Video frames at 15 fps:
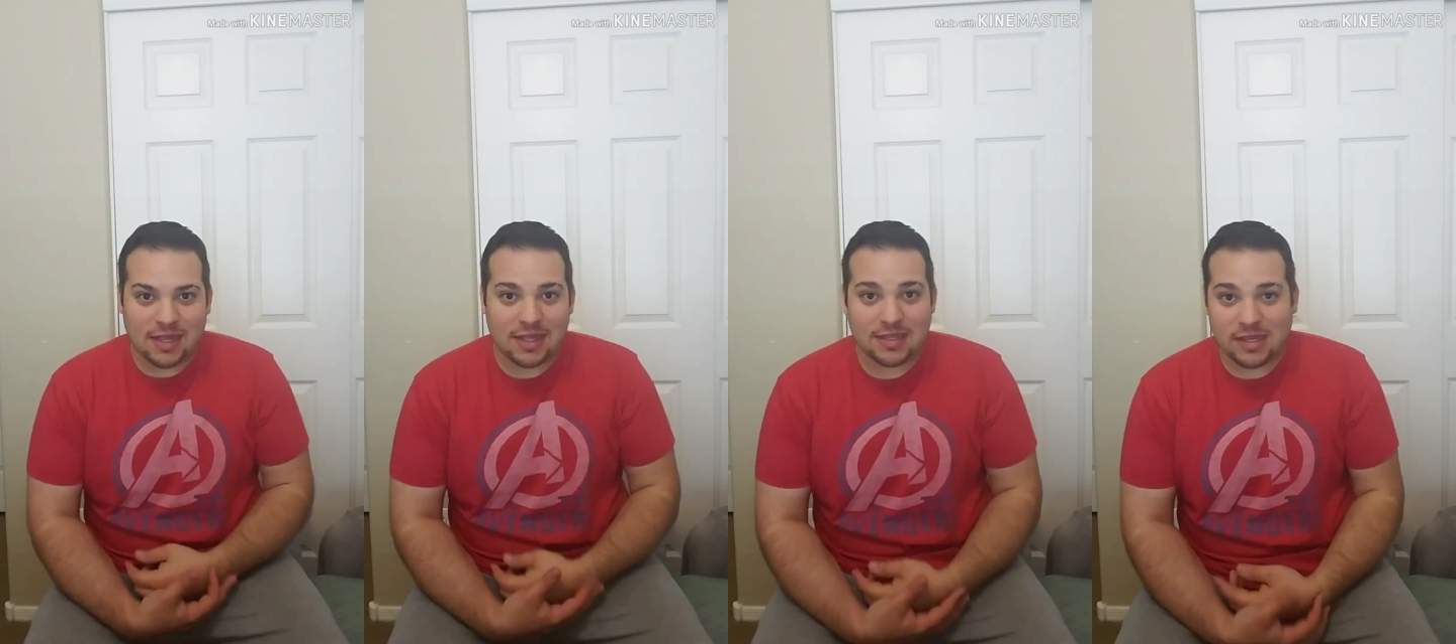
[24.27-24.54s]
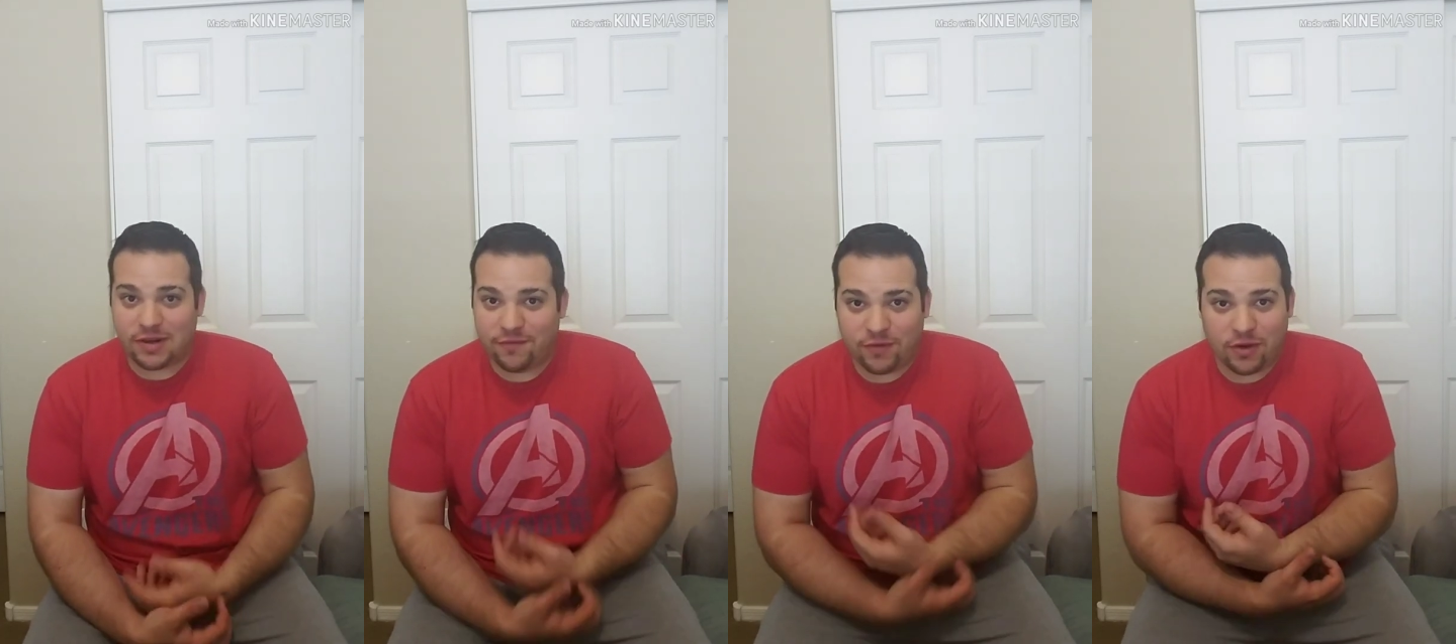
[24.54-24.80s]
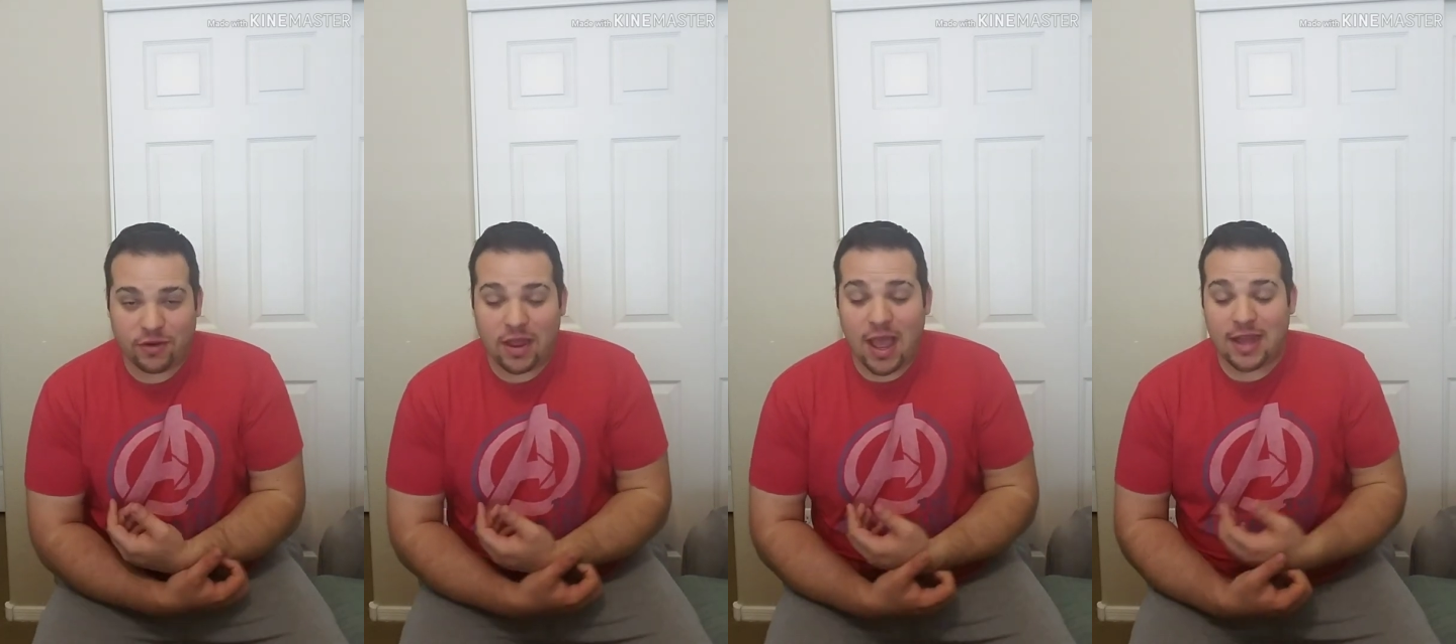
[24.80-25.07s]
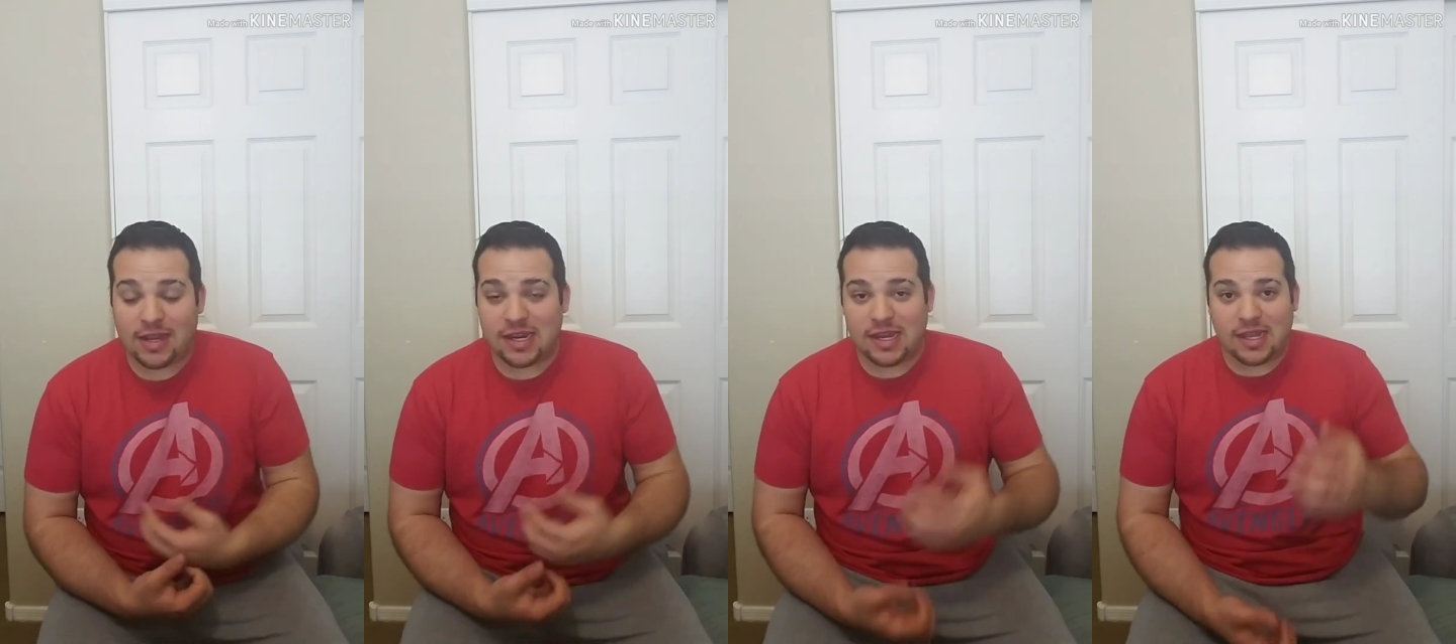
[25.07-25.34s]
I did
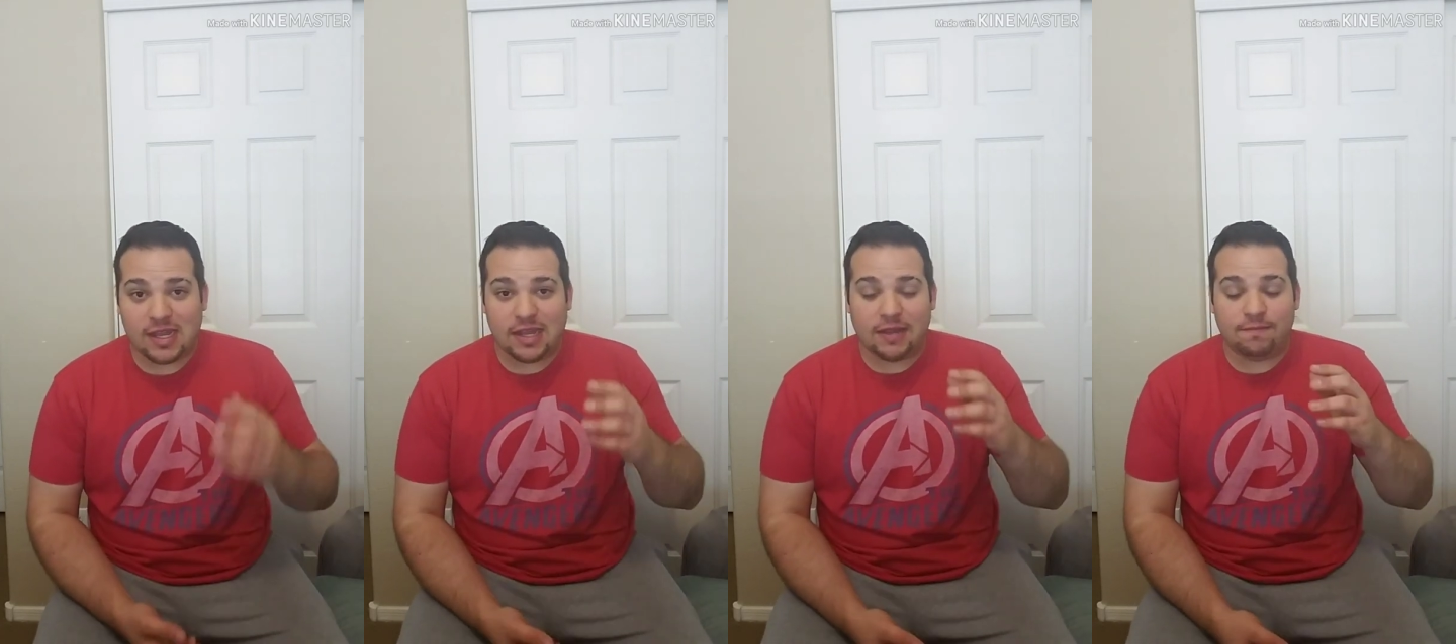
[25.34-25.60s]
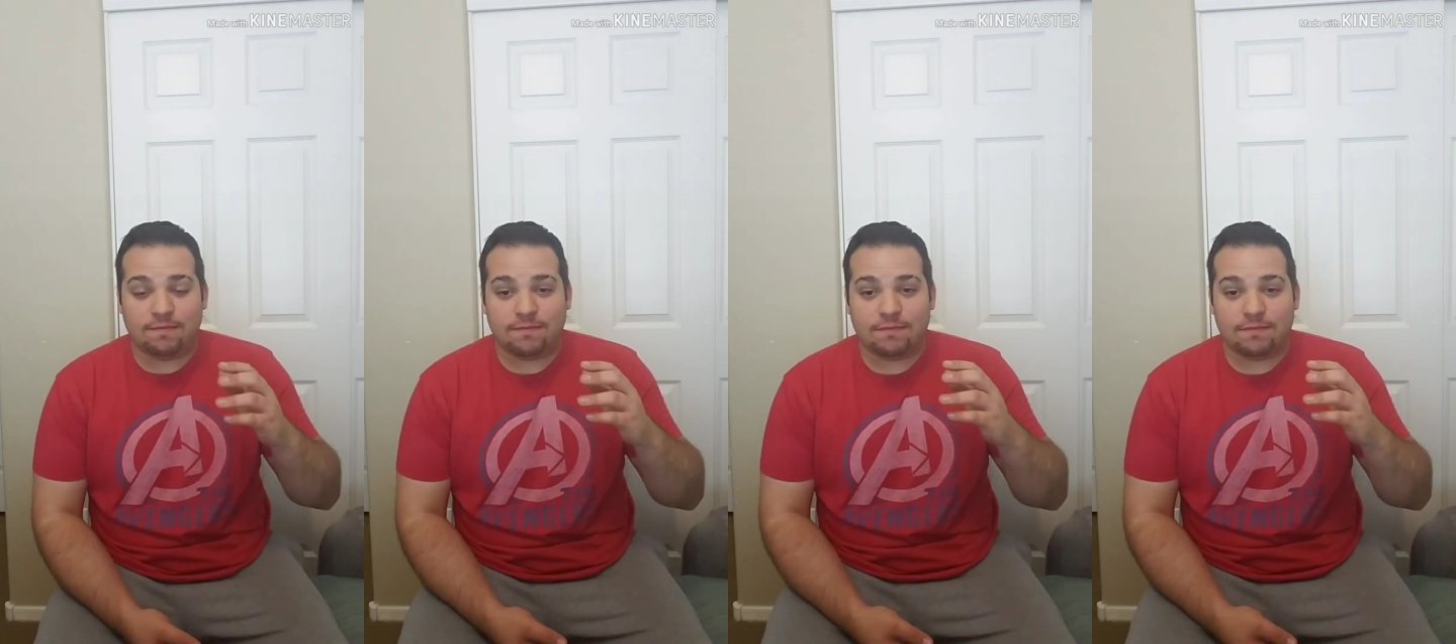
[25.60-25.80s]
a